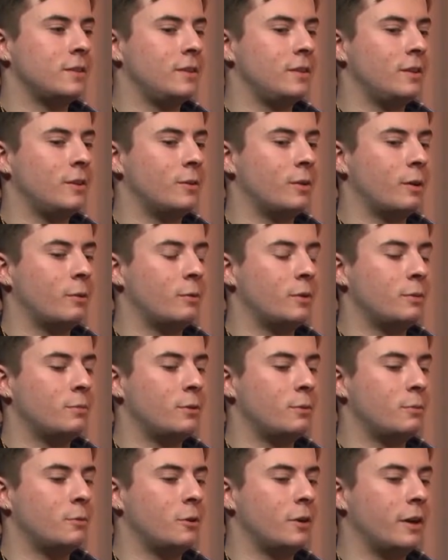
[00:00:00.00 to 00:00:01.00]
I want to
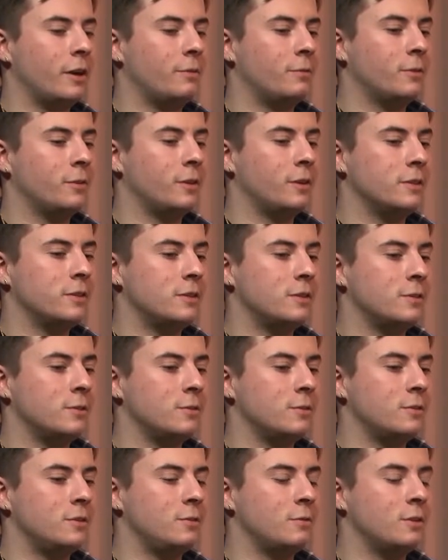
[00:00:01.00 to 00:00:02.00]
put more effort
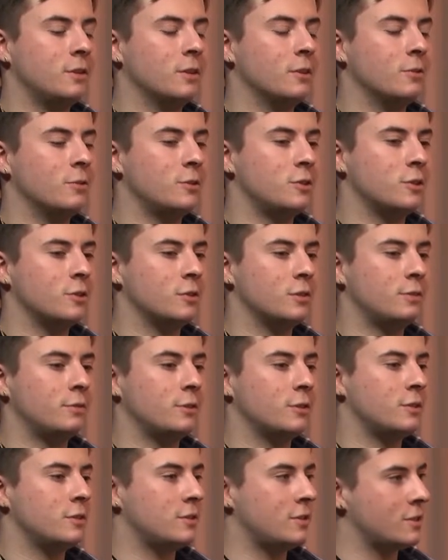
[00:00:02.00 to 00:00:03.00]
into doing those shows
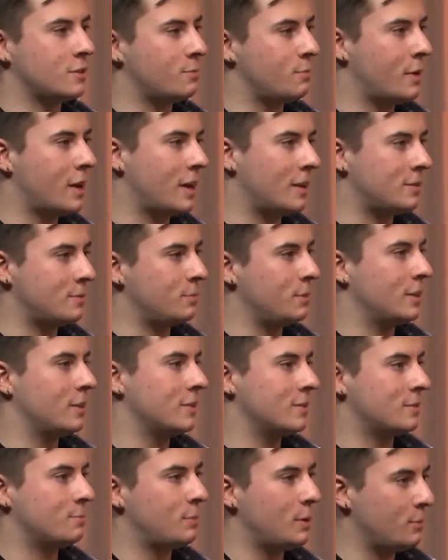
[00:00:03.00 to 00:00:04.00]
versus just Mass,
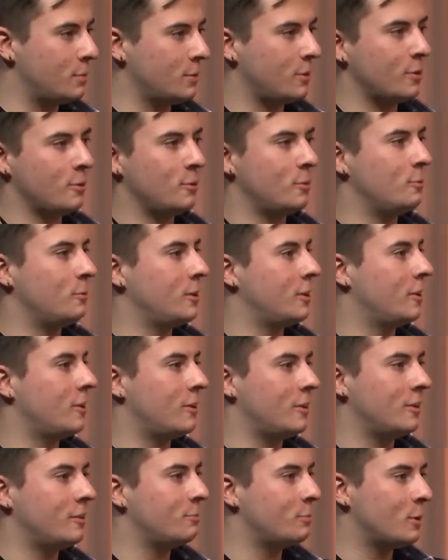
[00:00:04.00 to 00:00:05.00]
because people know who we
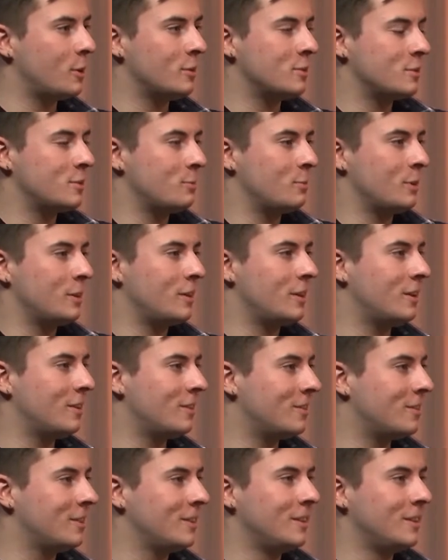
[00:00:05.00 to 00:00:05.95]
are in Boston by now.